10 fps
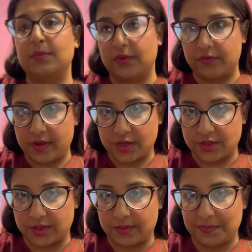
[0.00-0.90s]

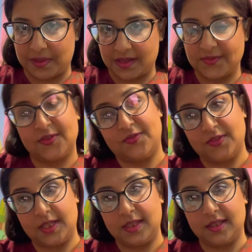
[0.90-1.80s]
profession past
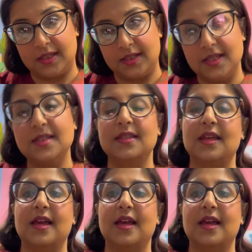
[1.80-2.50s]
15 years.